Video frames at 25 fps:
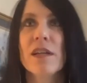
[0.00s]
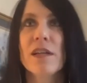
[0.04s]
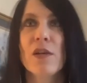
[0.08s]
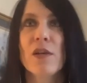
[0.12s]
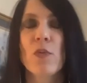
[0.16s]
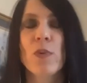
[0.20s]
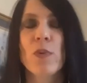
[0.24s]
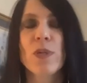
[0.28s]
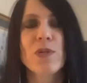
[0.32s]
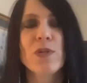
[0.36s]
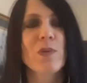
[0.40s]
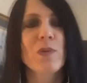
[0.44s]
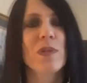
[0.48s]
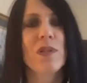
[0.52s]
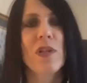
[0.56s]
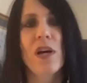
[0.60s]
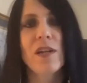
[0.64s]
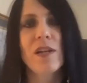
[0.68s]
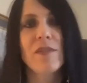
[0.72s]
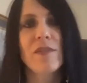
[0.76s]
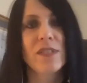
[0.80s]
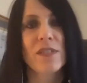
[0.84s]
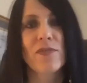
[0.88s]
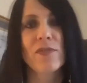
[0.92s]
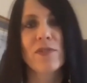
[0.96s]
You know, we do a
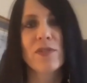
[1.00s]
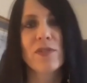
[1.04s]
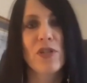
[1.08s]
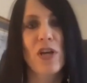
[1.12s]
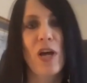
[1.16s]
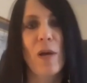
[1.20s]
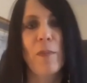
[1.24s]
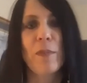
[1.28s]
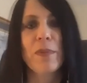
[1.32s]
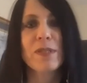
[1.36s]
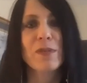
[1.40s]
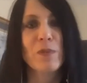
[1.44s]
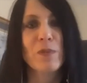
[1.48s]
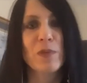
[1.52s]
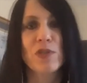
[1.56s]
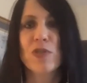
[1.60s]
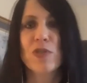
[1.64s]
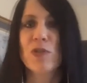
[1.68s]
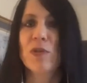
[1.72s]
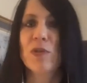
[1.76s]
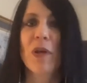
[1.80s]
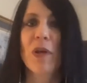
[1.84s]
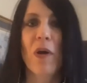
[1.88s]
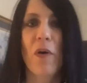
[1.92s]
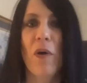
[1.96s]
lot of different topics, which
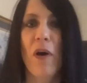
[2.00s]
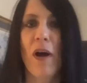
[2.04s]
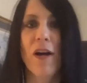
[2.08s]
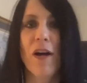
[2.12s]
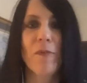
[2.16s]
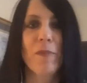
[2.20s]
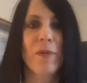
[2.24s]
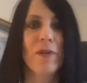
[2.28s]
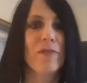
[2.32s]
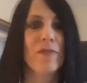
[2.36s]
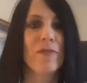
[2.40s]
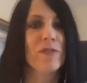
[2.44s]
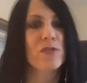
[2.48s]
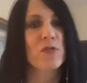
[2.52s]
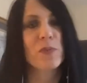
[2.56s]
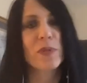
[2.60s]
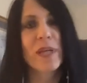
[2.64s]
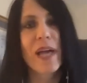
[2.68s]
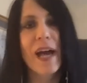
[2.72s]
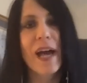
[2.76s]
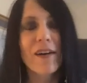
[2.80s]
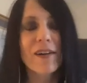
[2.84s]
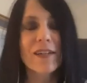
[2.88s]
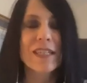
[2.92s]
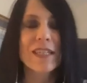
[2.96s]
you know, augment virtual
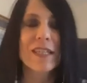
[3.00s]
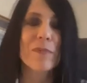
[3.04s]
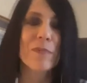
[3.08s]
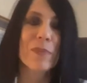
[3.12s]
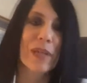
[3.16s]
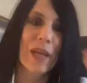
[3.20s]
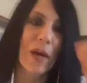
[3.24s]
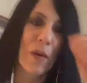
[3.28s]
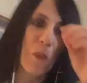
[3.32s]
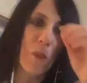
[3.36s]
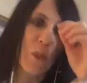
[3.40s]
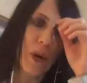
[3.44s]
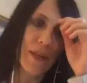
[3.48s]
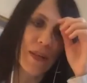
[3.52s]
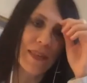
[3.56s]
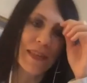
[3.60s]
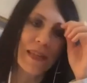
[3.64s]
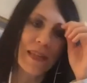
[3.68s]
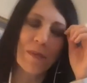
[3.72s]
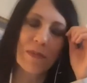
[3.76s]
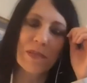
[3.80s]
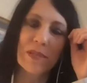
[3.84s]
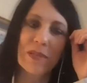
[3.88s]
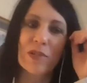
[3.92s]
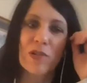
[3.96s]
reality, but I want
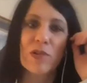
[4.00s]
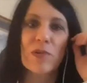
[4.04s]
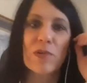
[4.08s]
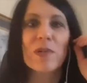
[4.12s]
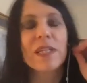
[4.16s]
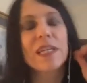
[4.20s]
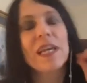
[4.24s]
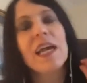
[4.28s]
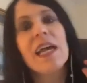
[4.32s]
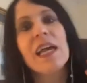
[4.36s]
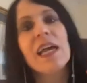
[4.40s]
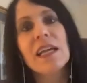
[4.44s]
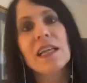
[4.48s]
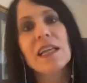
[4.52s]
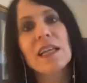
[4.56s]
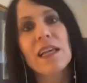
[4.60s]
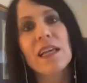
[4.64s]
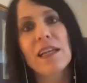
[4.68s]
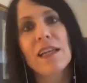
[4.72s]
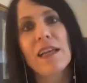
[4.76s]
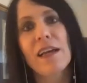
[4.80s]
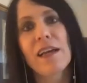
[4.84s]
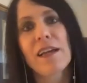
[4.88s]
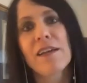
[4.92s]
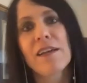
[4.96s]
them to create
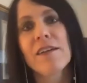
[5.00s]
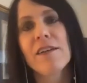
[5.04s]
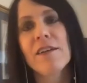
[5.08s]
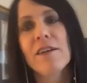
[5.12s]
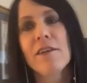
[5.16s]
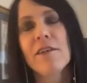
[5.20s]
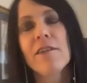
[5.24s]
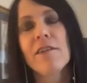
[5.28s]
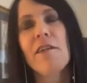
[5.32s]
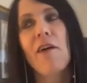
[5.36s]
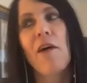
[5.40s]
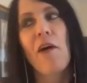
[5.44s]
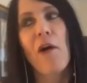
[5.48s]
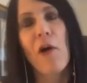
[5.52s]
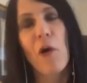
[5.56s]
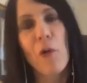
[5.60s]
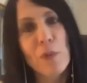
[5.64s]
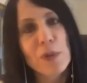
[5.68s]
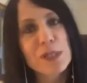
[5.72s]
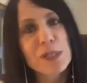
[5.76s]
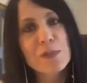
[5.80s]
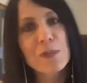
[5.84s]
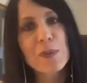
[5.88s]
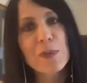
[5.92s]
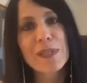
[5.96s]
and I
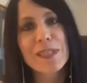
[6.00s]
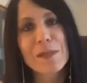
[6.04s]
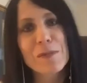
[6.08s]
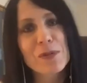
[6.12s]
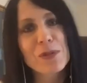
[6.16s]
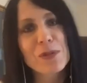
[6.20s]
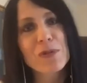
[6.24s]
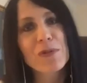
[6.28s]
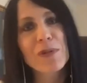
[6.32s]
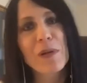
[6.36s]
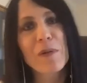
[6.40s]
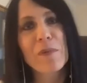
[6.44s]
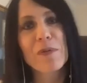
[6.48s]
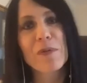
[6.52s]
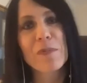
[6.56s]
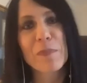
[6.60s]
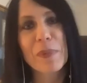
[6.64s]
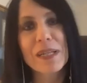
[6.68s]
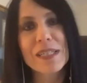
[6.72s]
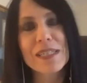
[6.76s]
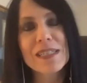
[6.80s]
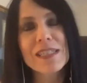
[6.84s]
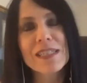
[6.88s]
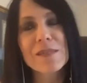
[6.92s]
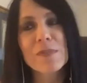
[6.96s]
always want them to create with
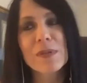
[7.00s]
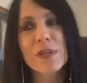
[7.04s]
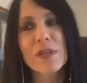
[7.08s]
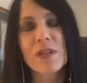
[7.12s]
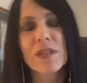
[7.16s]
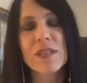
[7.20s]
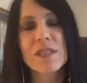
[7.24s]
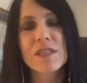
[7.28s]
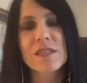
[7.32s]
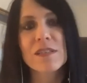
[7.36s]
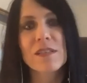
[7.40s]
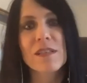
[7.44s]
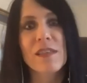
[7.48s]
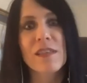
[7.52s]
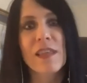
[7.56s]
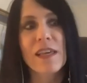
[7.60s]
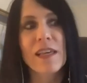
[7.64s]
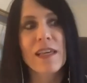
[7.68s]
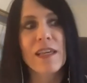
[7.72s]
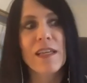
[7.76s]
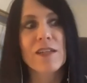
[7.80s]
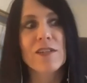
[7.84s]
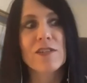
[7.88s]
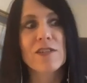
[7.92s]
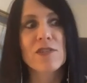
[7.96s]
Buncee because they
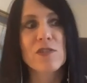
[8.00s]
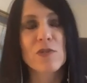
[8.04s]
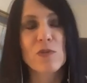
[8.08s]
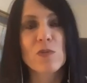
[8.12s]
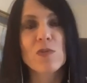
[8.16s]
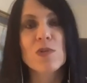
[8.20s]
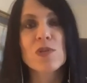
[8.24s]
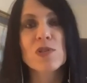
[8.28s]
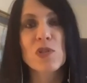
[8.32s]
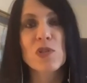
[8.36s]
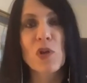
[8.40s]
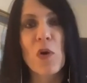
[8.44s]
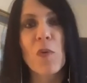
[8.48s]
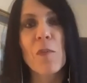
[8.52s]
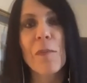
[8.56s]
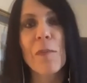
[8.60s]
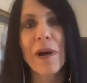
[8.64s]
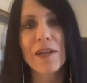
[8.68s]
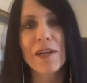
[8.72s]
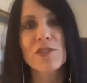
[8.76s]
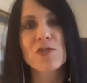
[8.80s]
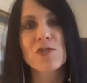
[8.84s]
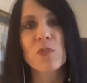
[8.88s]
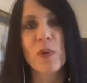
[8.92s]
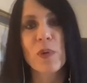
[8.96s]
can do so
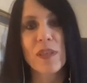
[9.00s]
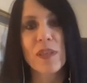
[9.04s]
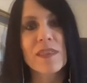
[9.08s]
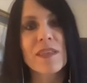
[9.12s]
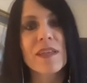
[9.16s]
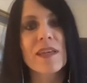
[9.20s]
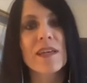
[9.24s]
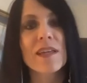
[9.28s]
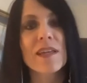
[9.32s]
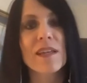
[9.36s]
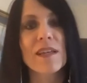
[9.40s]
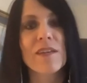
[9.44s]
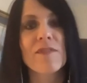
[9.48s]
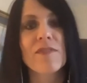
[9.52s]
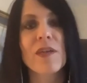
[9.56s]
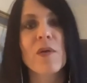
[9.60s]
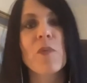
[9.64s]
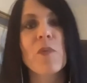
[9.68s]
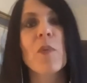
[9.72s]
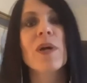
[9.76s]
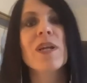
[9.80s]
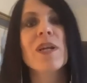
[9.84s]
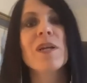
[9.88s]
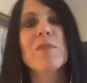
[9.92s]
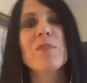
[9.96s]
much with it. If they
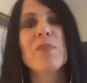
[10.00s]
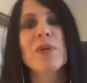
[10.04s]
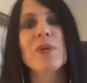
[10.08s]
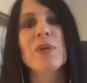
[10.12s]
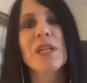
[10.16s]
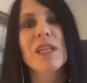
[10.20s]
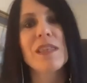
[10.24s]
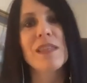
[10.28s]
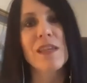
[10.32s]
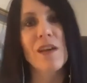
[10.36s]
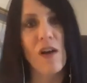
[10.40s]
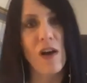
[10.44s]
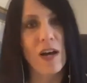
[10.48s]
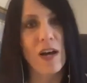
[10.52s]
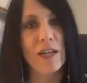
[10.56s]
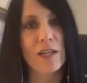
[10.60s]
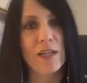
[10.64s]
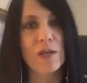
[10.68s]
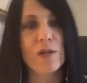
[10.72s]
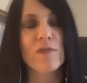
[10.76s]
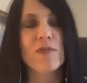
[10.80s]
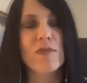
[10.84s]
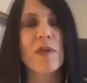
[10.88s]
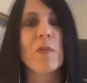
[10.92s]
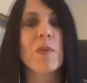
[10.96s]
want to put in the
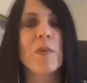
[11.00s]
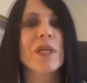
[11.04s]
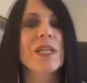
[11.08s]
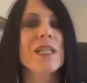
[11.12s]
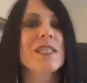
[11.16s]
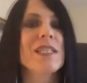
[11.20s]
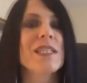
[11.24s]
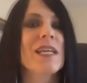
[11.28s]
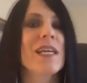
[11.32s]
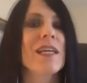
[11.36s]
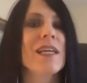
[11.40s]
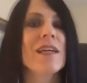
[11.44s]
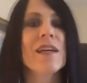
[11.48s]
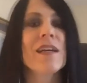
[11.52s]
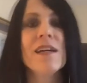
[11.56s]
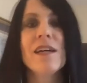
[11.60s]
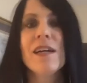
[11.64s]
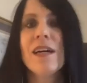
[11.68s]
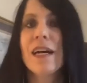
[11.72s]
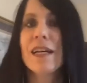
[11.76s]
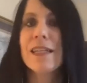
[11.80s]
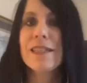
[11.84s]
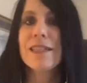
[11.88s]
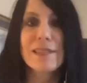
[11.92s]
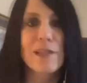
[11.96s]
audio, if they want to take
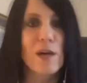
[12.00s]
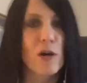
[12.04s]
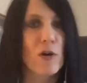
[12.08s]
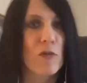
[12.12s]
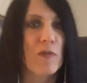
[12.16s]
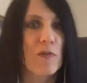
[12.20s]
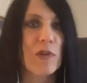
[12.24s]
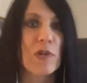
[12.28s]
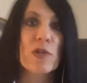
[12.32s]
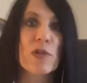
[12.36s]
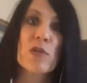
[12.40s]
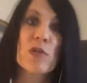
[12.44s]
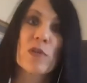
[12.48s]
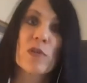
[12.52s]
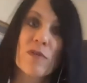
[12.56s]
a selfie or do the